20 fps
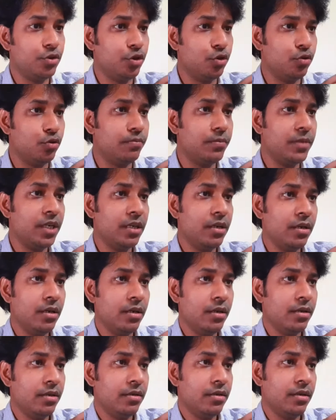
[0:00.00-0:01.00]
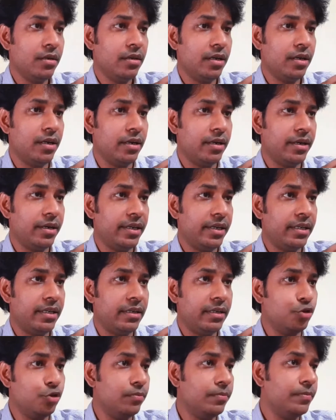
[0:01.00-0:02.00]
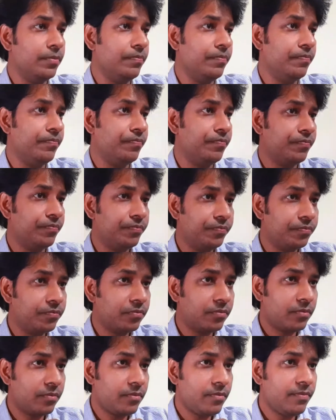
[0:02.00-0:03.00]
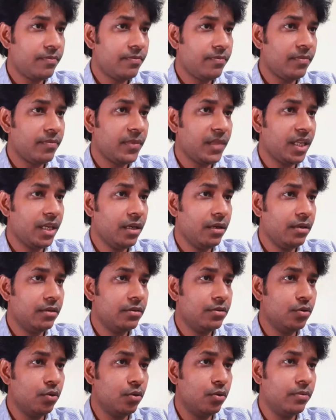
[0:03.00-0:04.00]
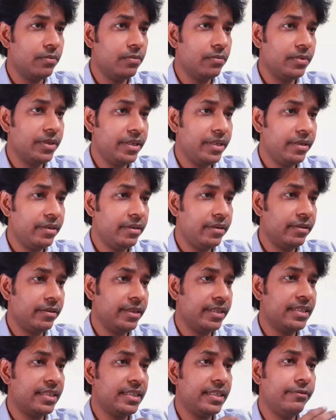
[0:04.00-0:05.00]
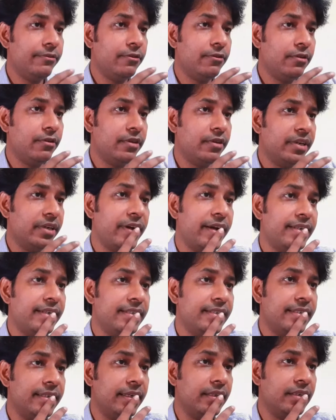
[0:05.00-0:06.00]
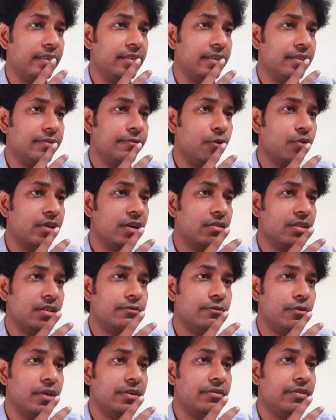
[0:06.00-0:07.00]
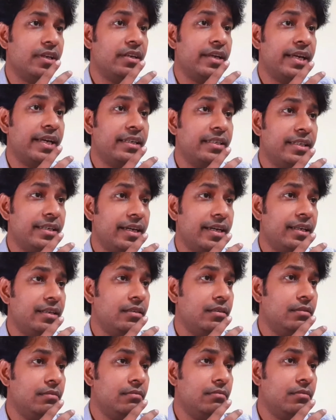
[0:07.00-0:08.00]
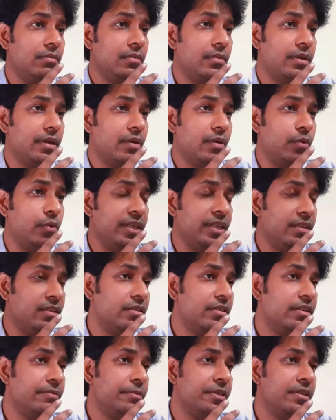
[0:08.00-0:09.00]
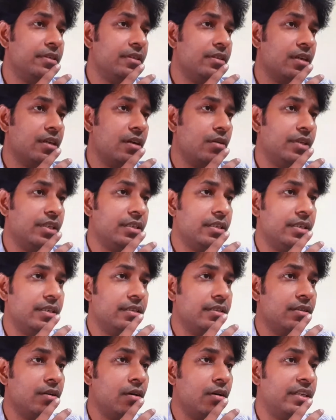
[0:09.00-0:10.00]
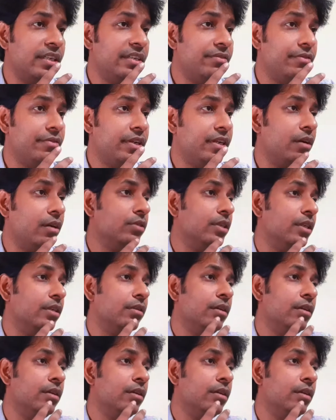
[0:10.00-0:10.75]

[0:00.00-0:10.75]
on YouTube. So here you can see for the Indian pricing, this is 4,499. With a 30% discount, it is only 3,000.